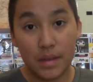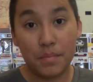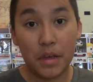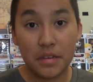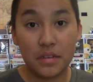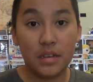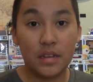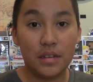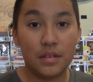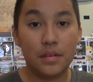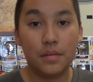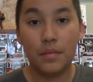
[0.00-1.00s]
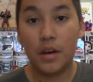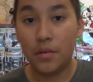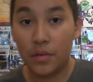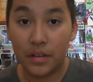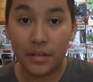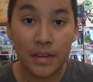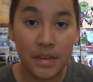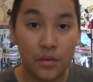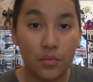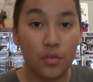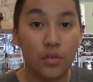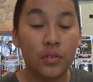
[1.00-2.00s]
based in this unrealistic
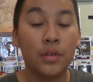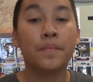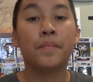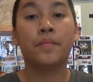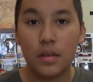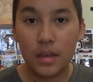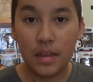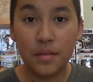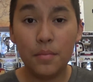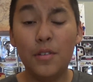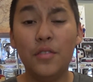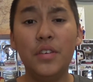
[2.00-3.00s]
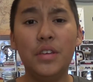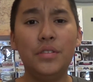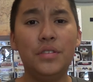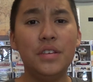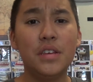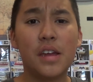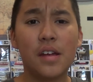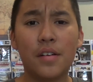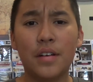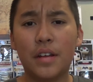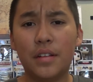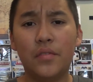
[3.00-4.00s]
world. In the movie, you see Cara
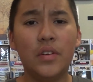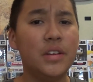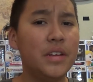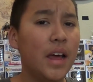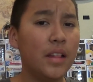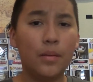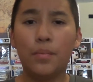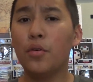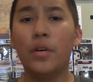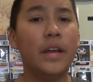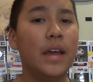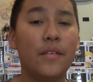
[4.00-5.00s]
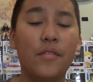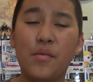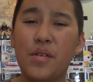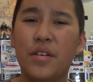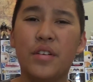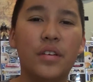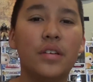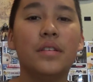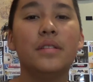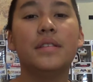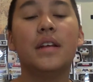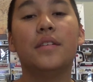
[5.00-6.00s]
Delevingne teleporting everywhere to
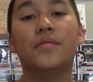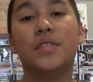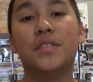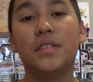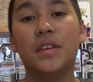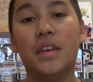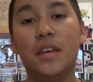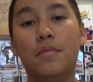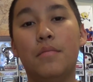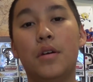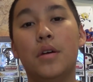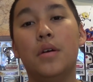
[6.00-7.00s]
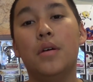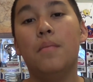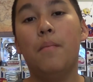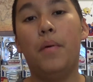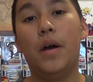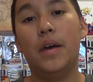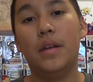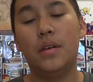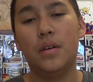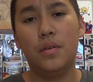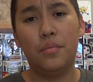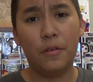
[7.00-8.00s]
set off the scheme, but
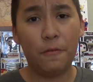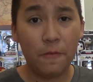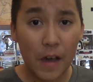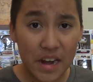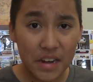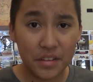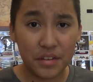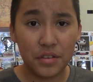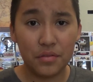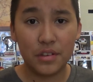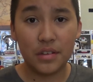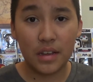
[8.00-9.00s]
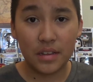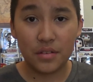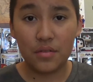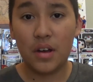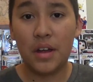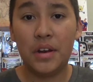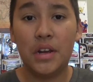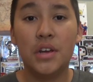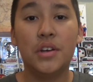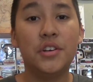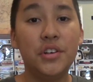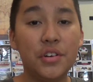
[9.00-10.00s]
when fighting the Suicide Squad,
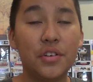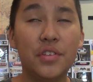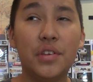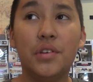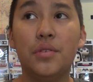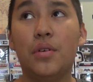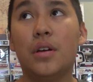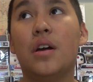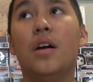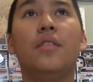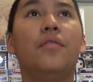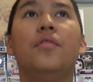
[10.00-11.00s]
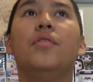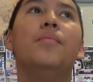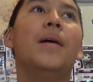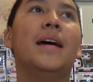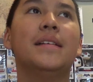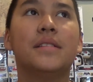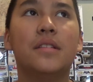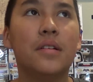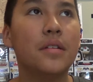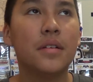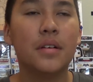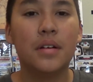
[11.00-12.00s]
she turns into a kung fu
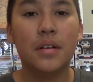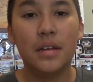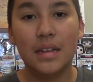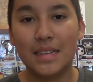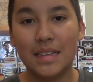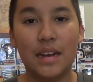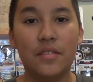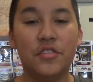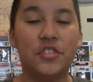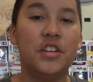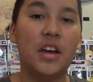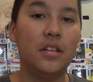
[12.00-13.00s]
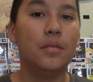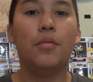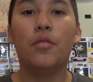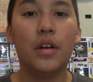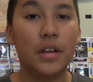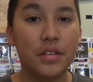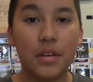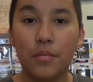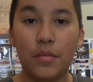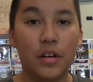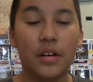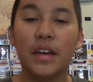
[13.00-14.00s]
master instead of just teleporting
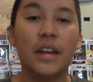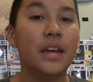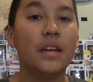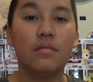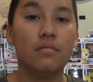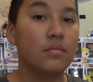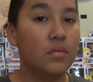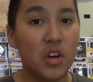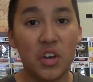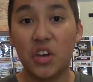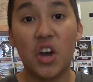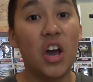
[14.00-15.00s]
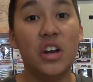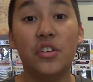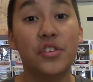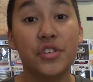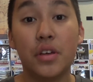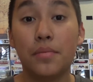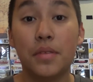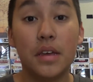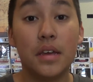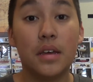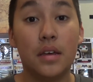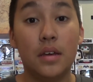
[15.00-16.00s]
somewhere and getting a gun or
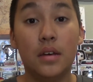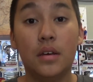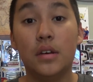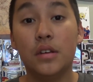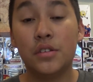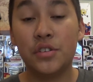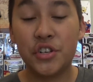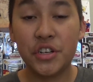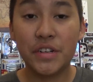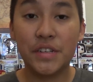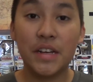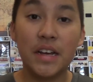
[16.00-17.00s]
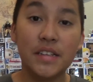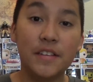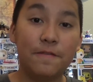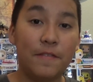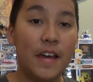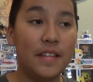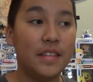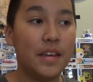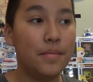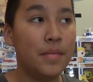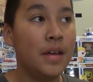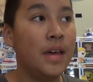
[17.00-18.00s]
something. So she decides to fight
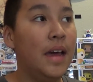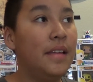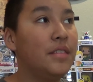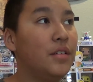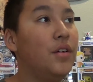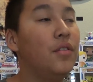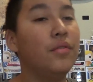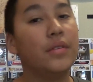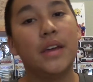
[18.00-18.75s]
them at their own